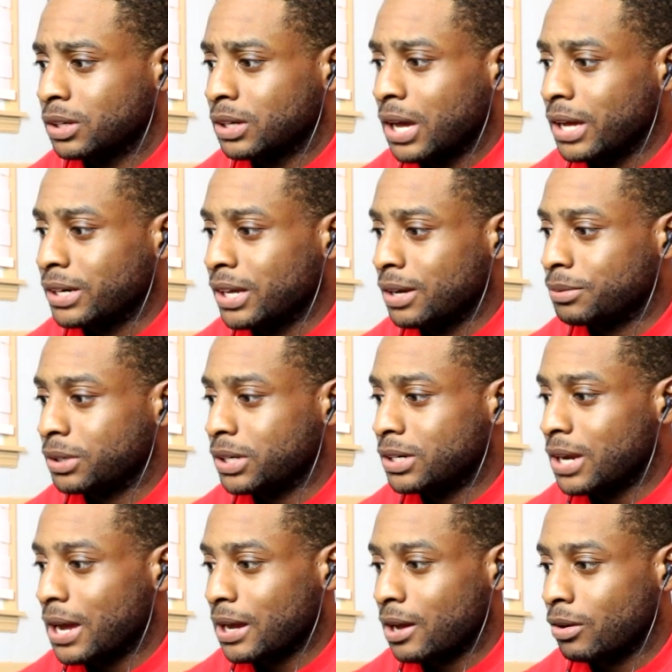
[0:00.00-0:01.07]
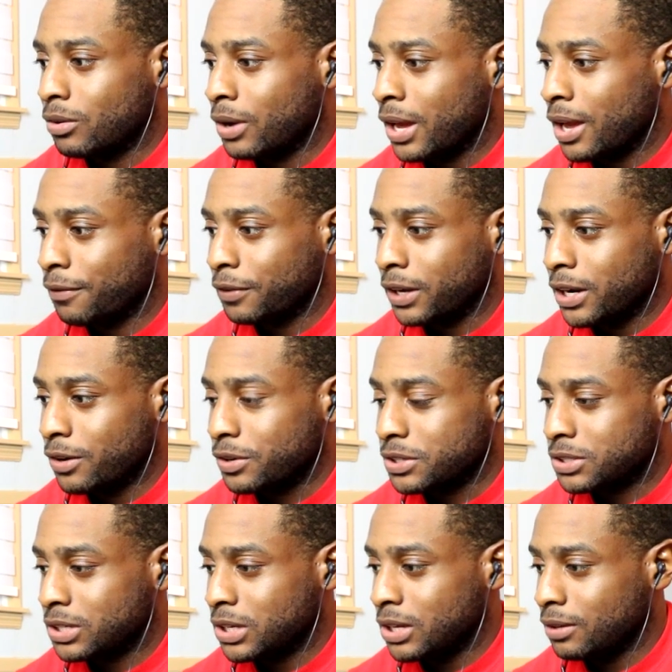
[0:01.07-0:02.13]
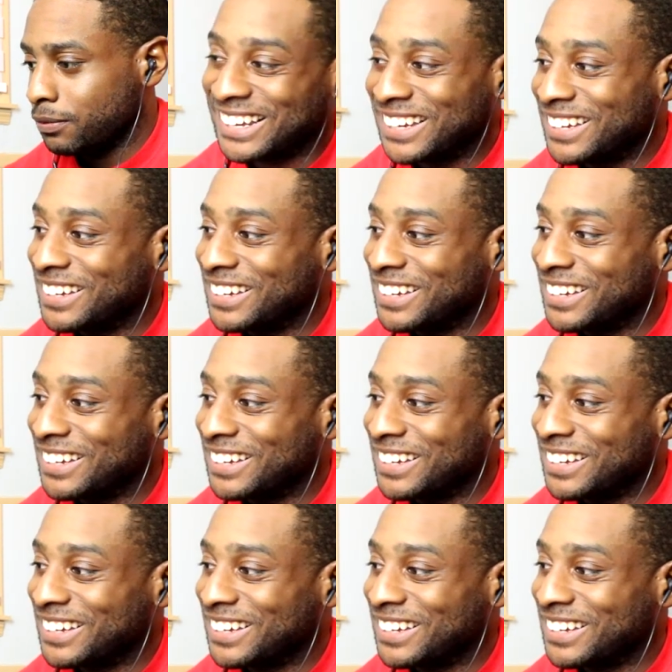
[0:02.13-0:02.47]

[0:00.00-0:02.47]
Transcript: God damn, did he knock out half of Eren's teeth?